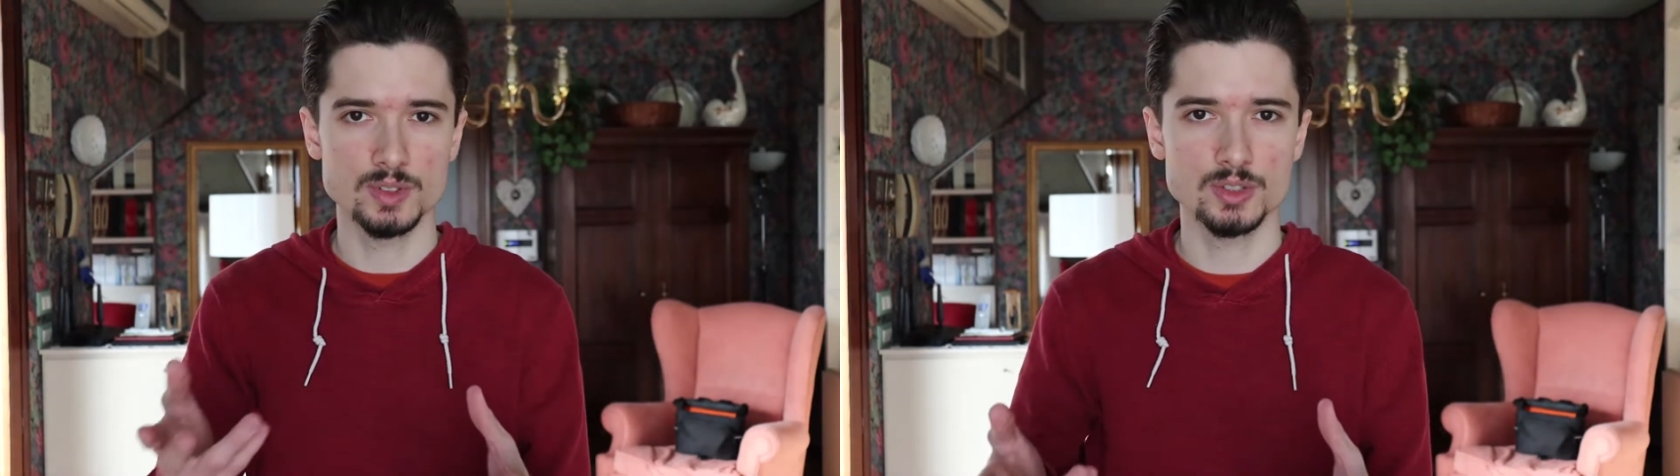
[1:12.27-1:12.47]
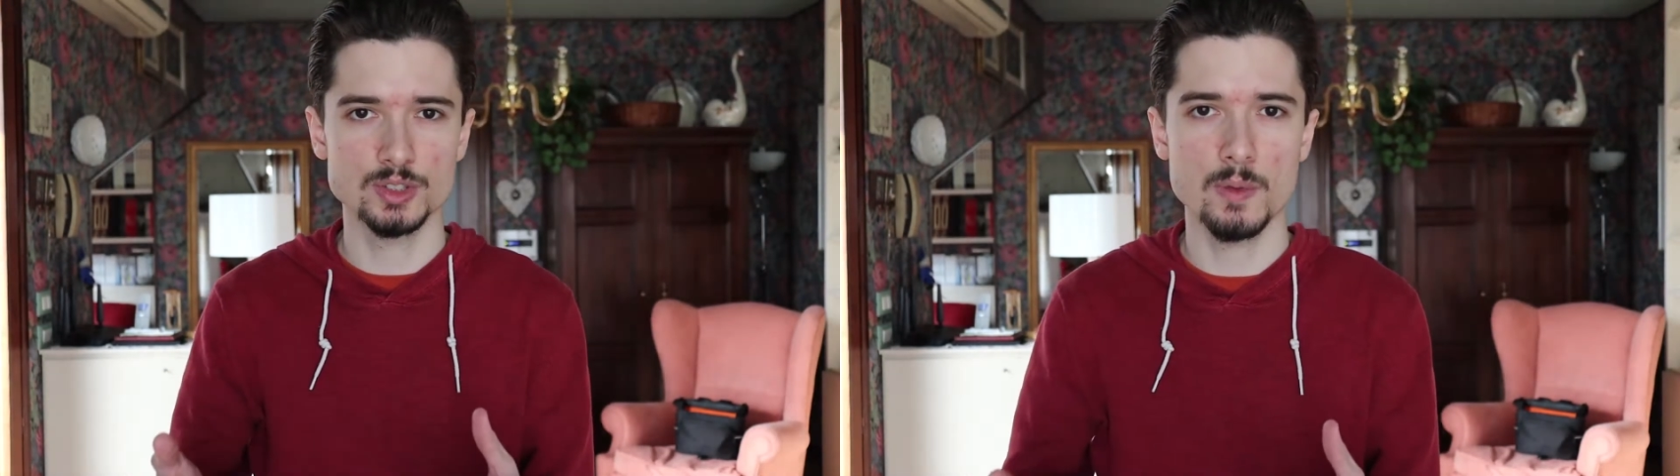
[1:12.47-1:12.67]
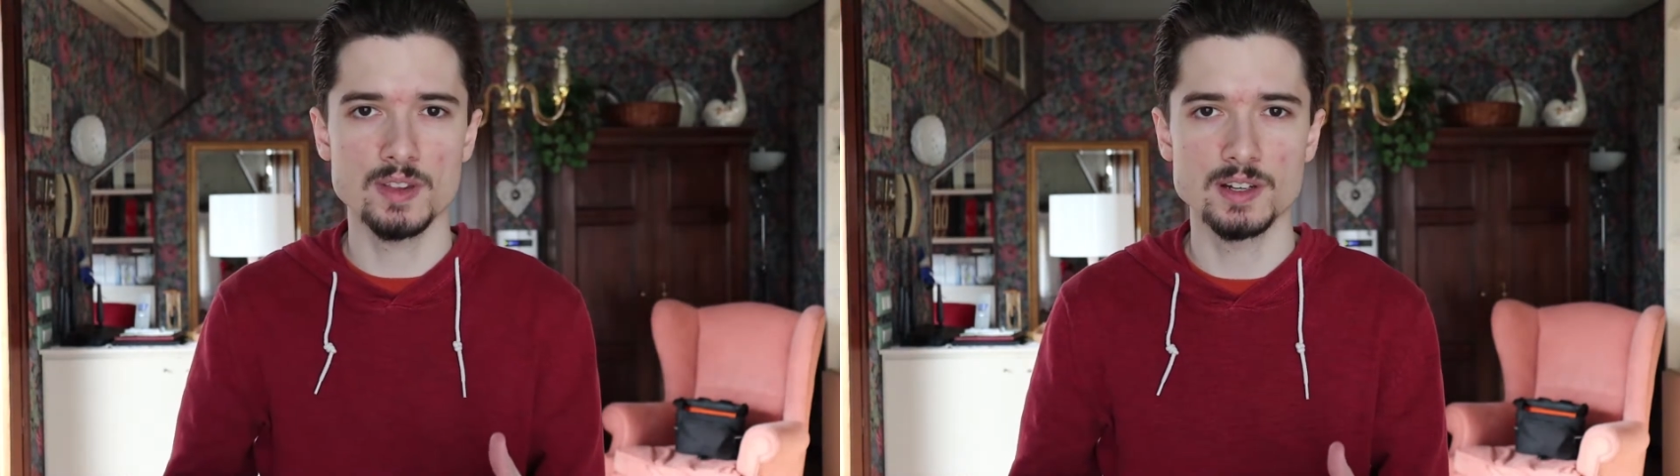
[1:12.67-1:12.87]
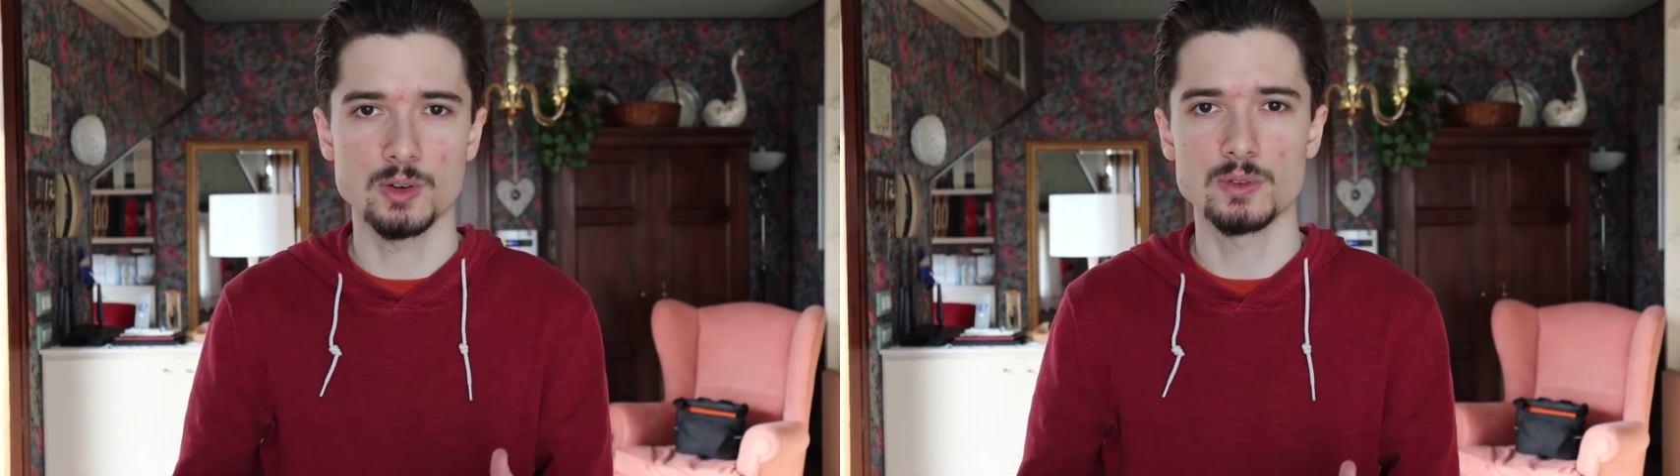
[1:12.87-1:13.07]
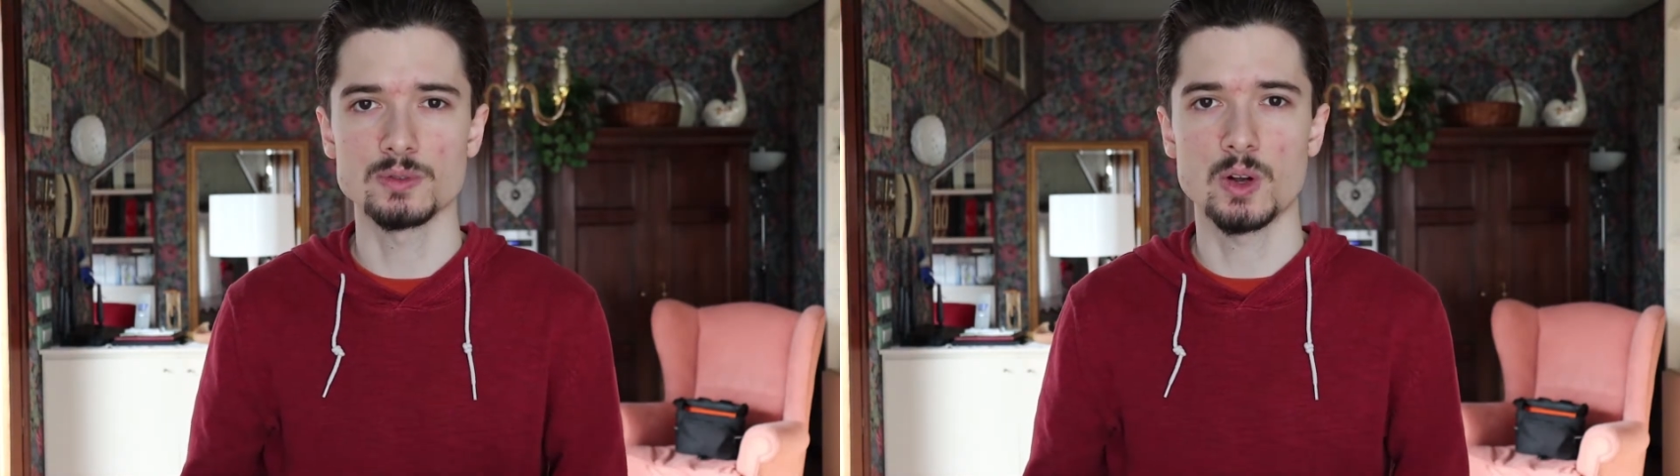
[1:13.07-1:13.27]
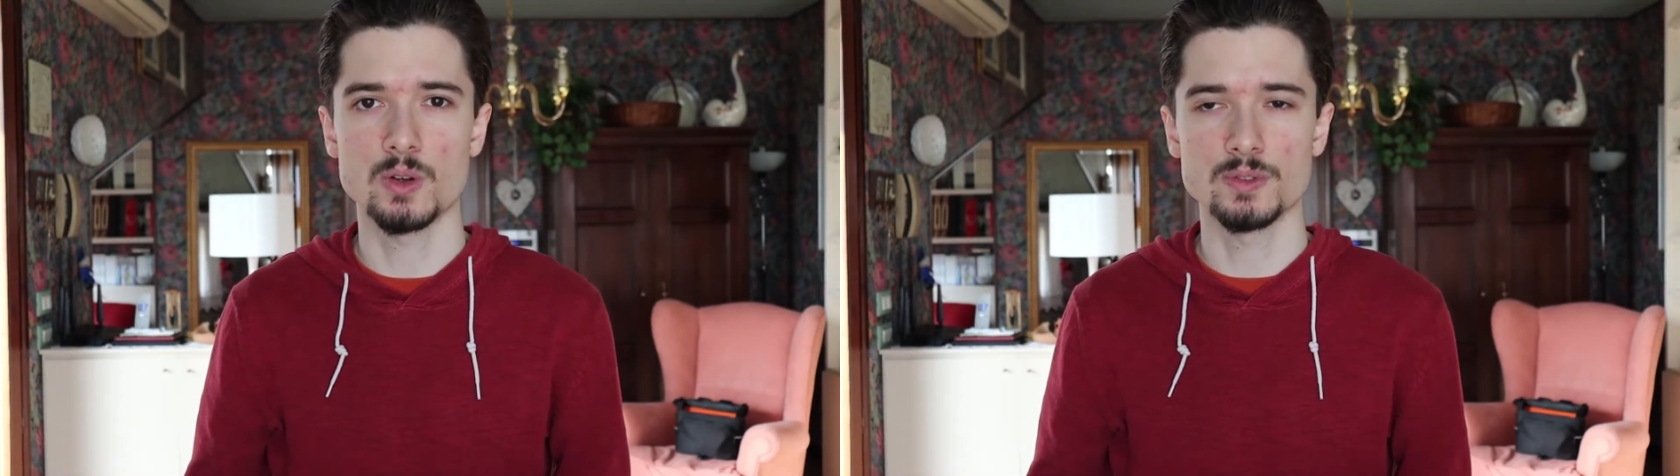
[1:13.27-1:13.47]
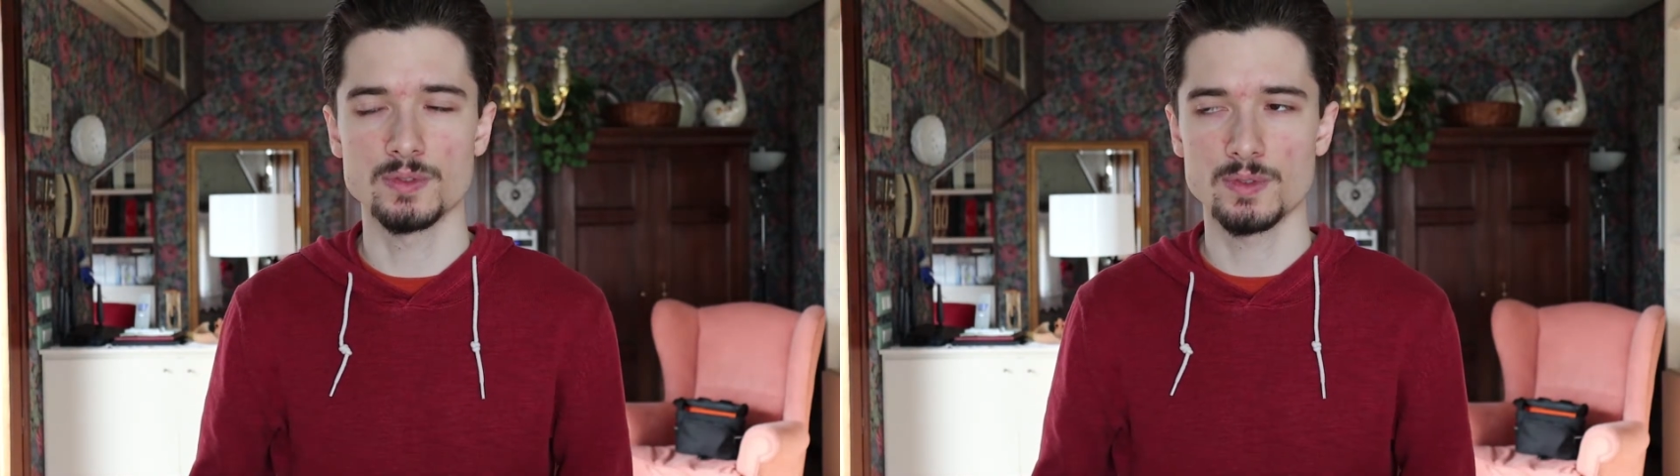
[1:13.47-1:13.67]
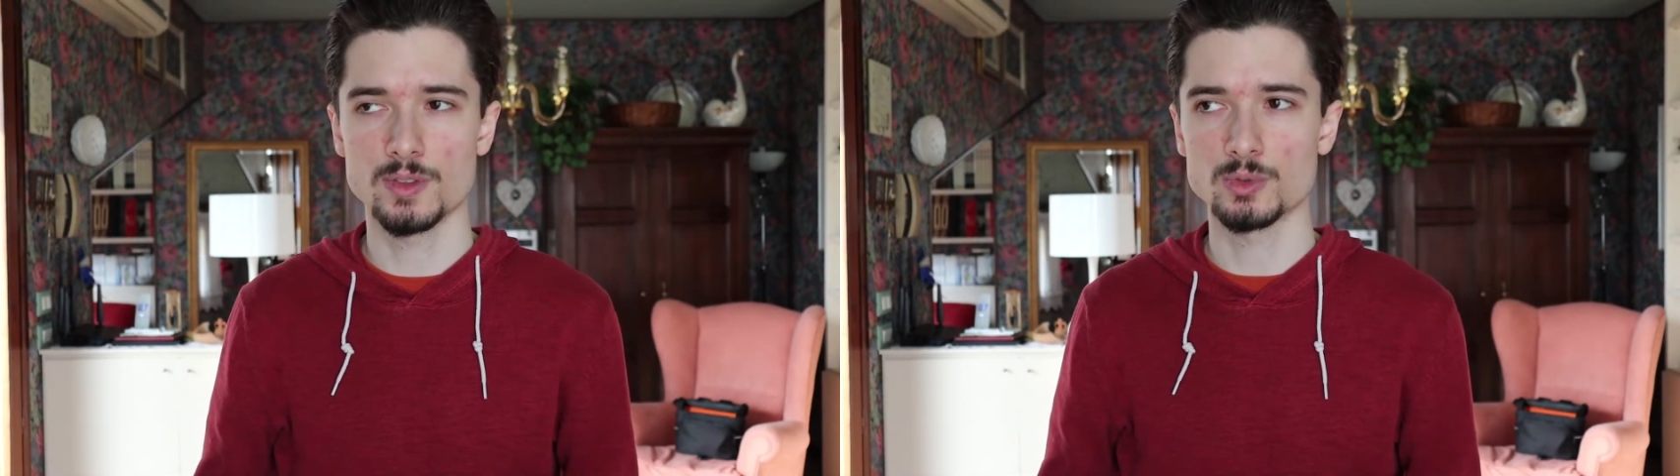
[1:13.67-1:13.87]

something known on